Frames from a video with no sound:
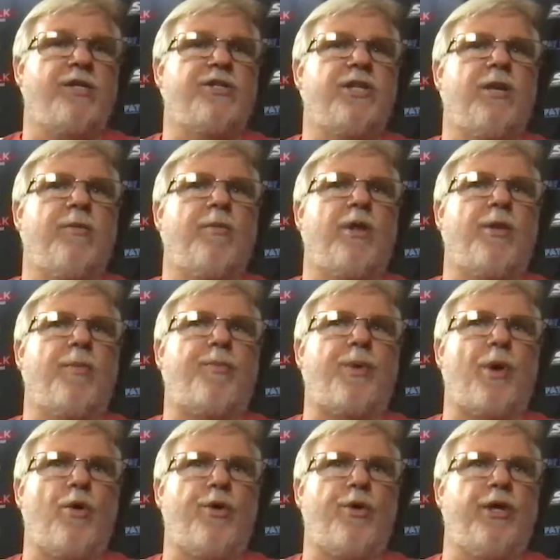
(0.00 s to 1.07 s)
I saw him on the
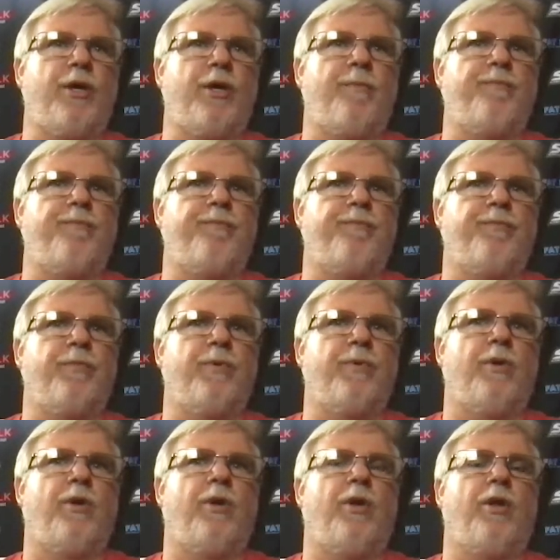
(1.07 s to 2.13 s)
podium
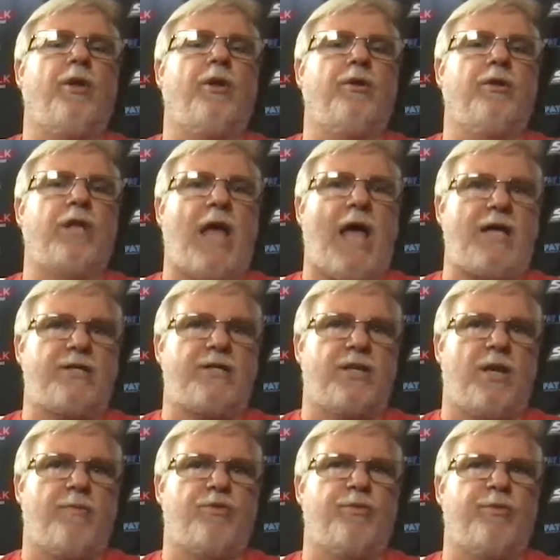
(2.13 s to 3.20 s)
last
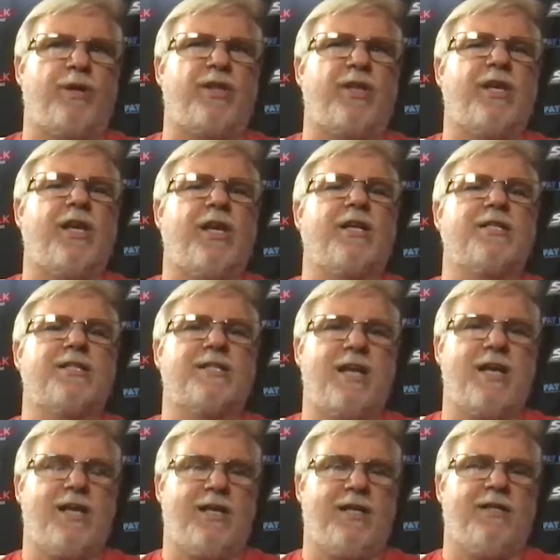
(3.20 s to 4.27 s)
time too, but I think he got
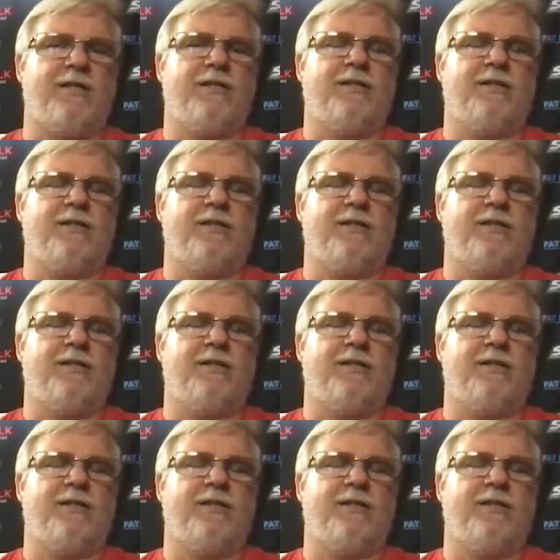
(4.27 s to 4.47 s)
second.